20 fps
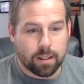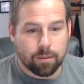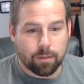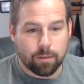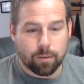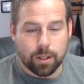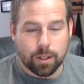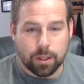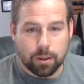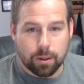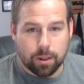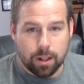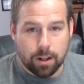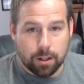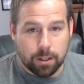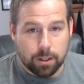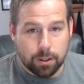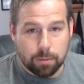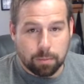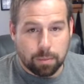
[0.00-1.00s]
with their
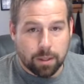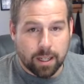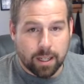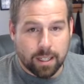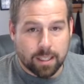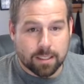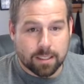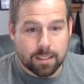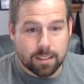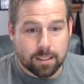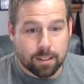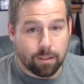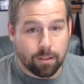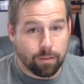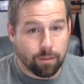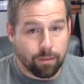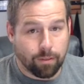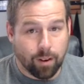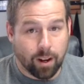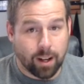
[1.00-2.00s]
new plans to
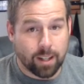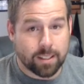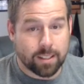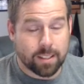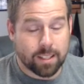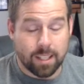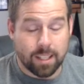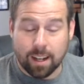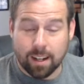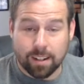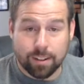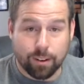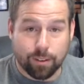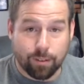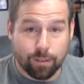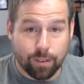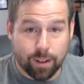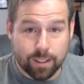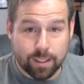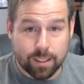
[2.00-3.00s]
fund the
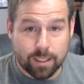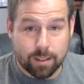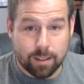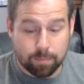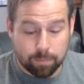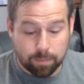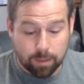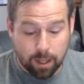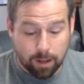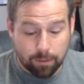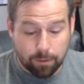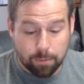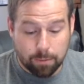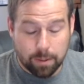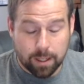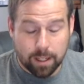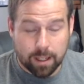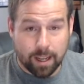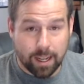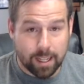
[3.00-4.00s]
underfunded
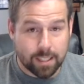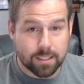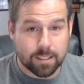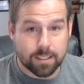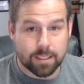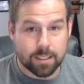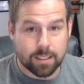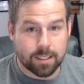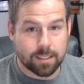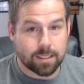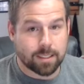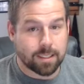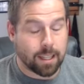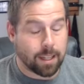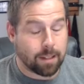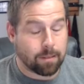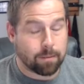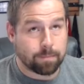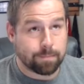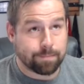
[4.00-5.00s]
government agencies
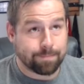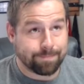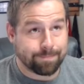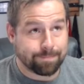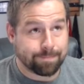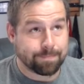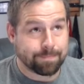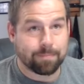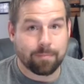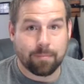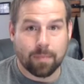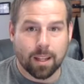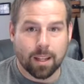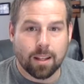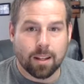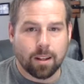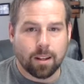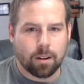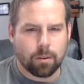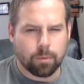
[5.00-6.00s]
that
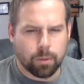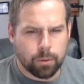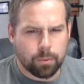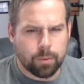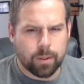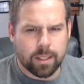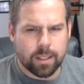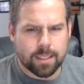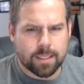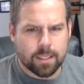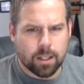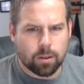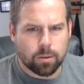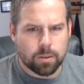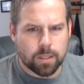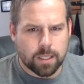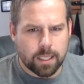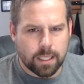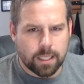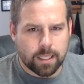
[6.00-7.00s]
we really don't
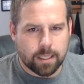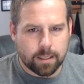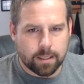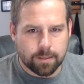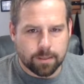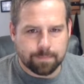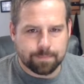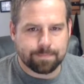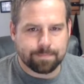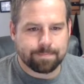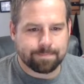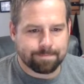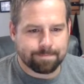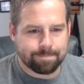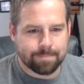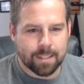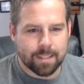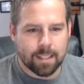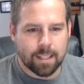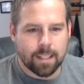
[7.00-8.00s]
need,
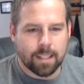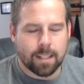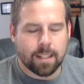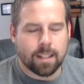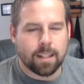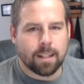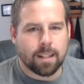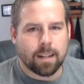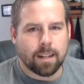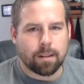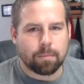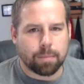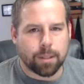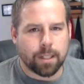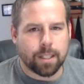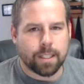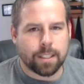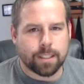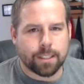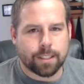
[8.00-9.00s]
I'm
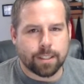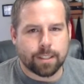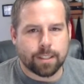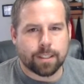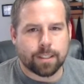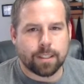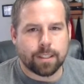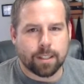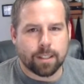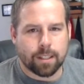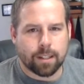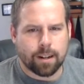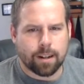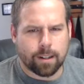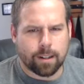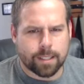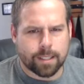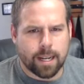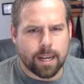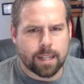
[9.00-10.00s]
pretty sure our
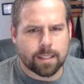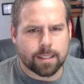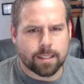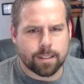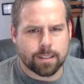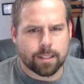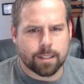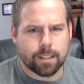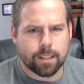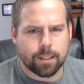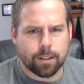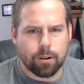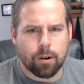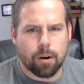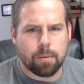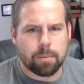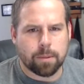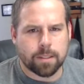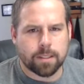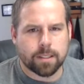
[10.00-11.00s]
taxes are going to go
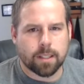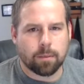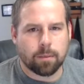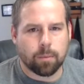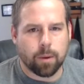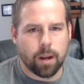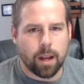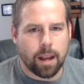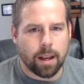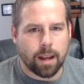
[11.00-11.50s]
up in some way.